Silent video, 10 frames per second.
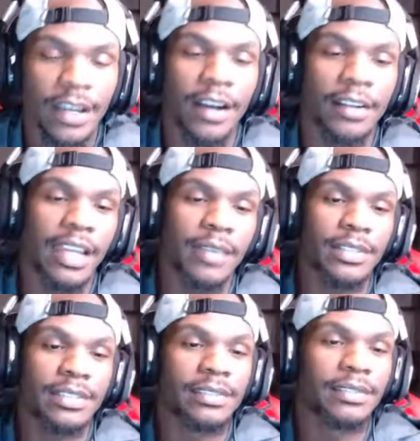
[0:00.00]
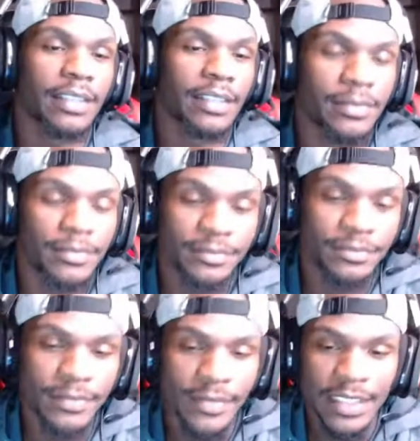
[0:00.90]
our name is
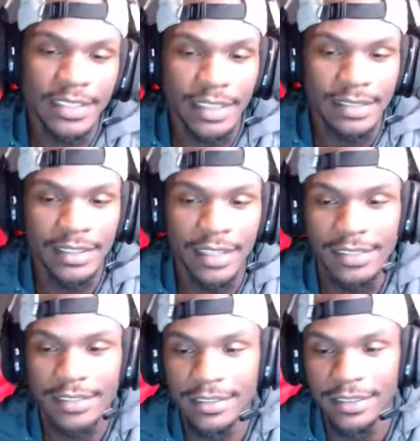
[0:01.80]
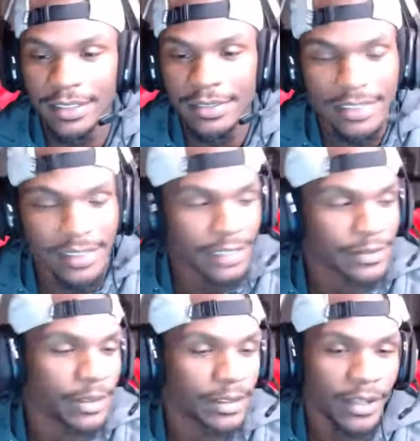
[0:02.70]
6 selection.
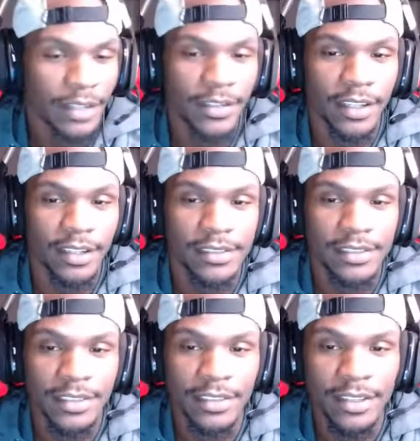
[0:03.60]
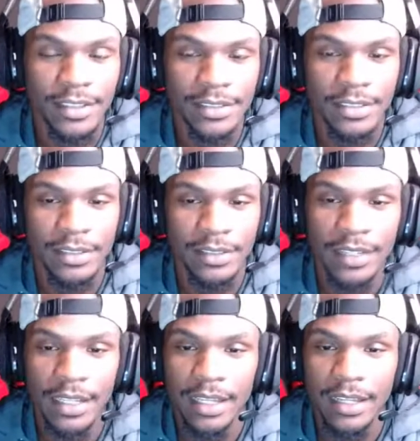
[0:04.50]
Successful, innovative kings. So
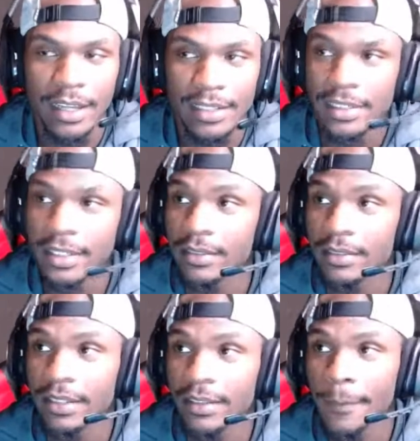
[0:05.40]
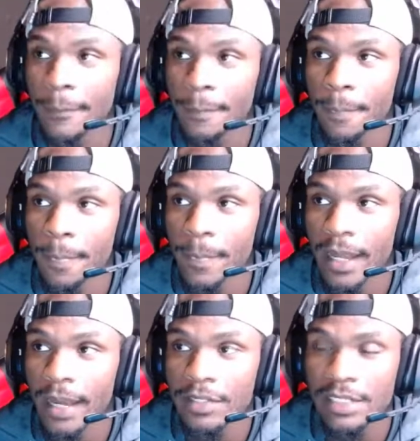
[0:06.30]
like I said,
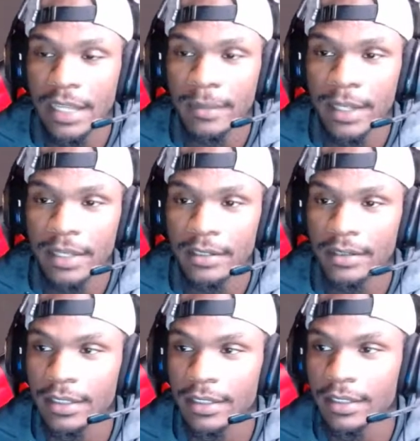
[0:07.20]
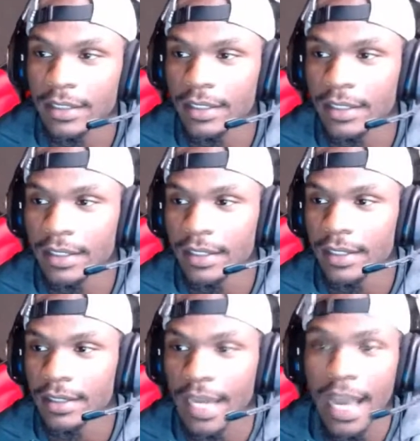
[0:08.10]
obviously I made it the
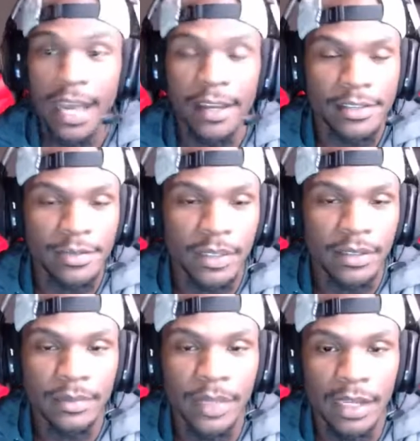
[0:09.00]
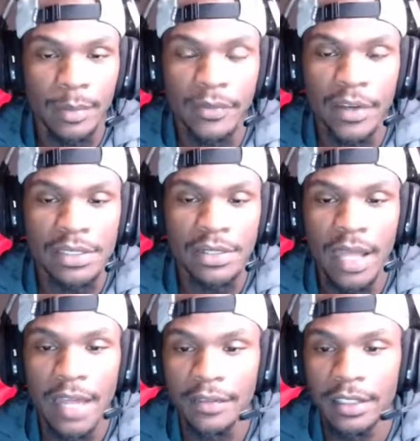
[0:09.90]
highest with being a professional
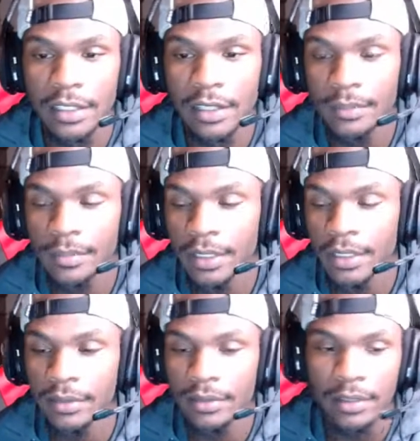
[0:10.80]
athlete, but